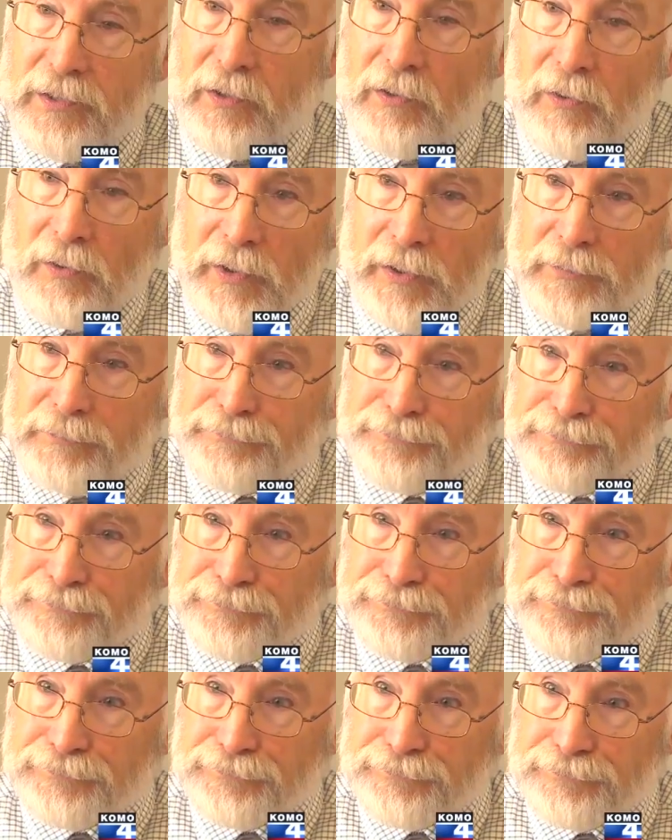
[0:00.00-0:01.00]
to court
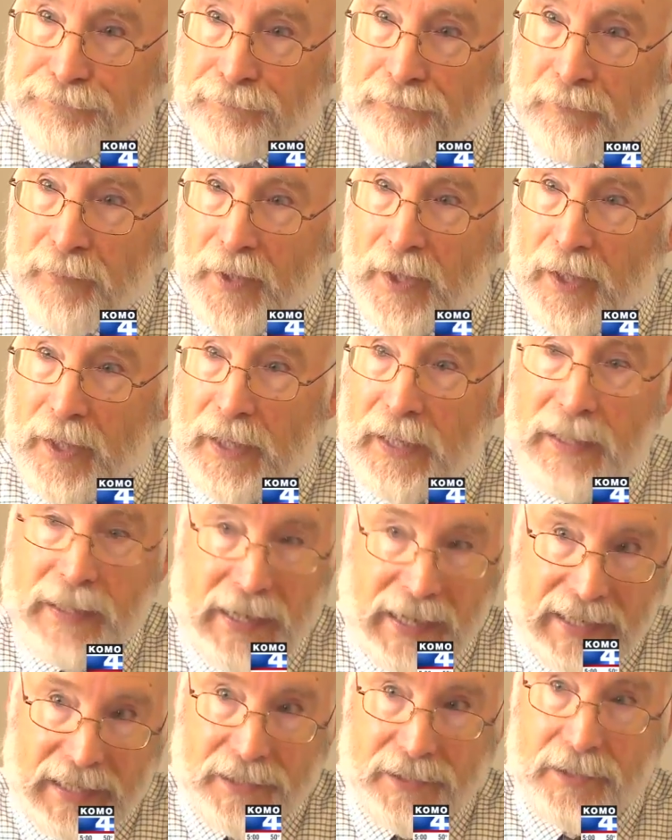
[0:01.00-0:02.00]
and
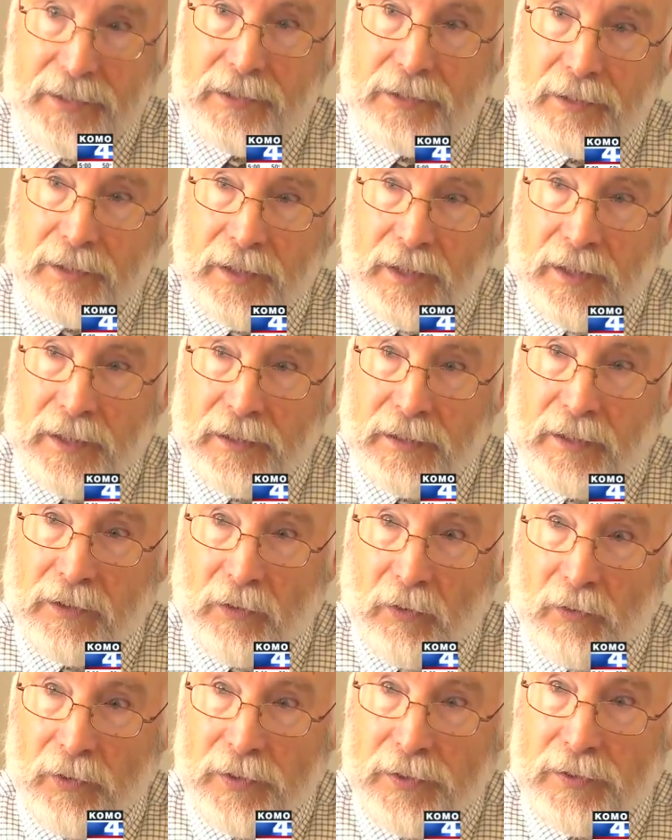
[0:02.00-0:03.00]
asked the
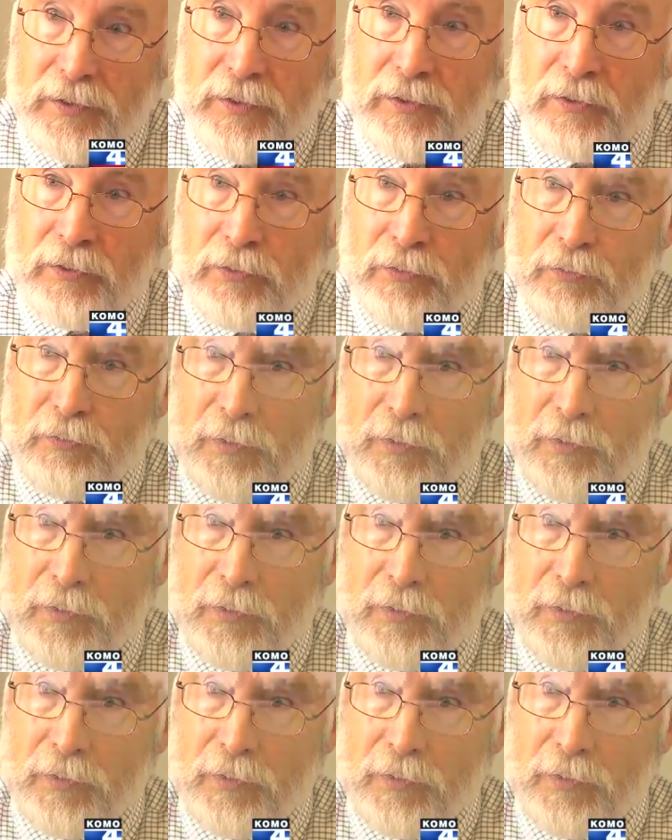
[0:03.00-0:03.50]
court to